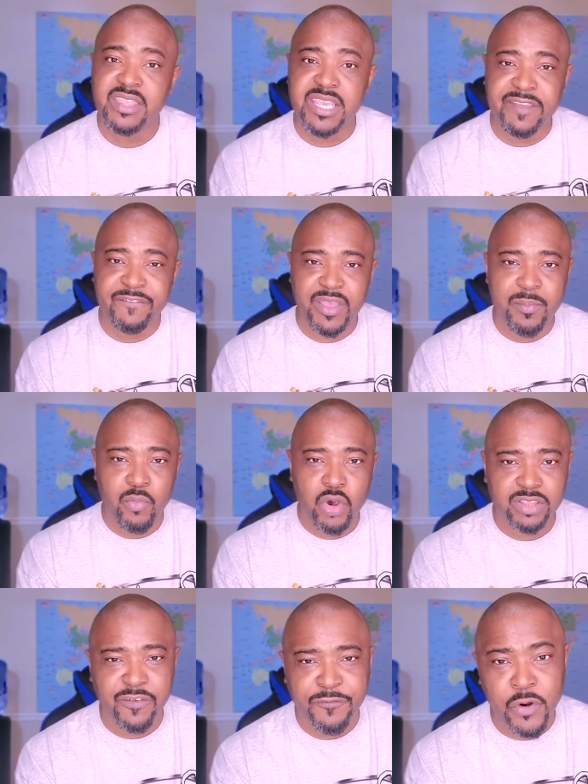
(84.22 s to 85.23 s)
The event
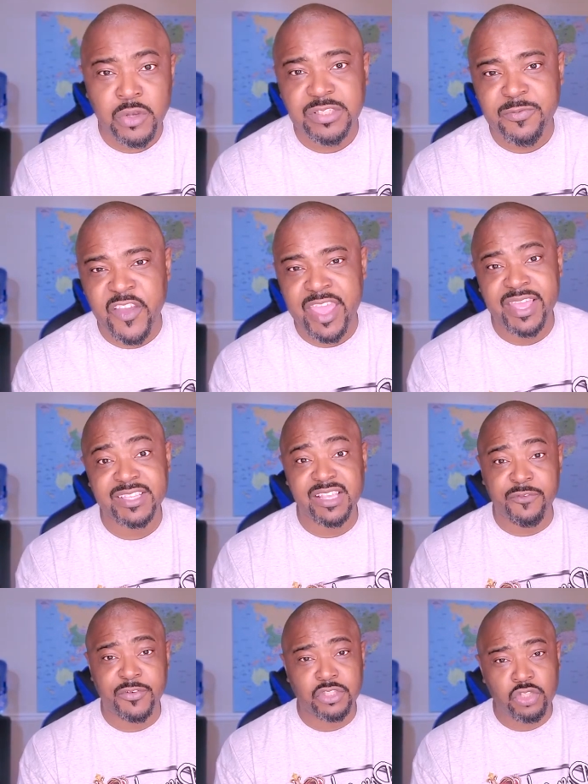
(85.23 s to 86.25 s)
marked the first phase
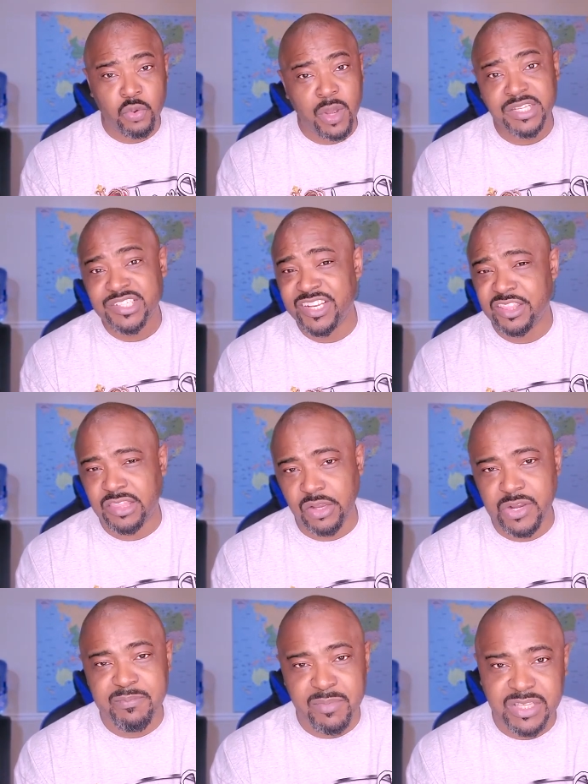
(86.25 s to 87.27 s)
of a two hundred
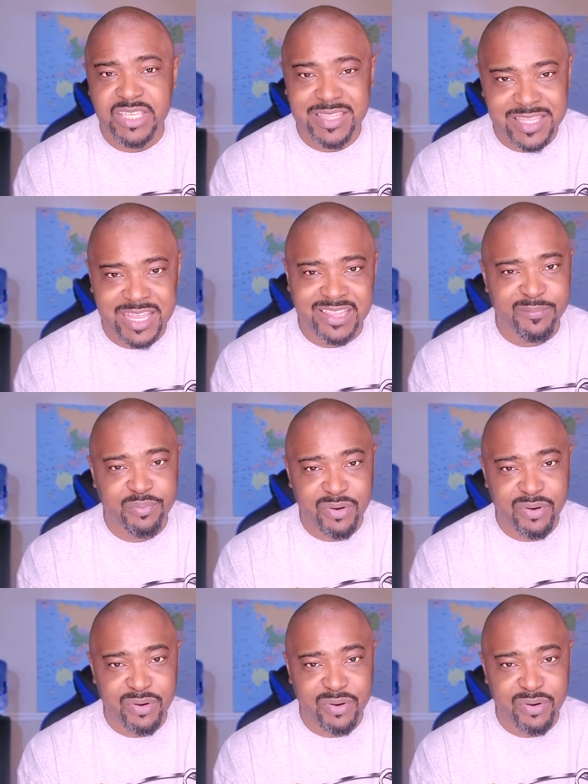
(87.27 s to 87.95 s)
thirty million dollar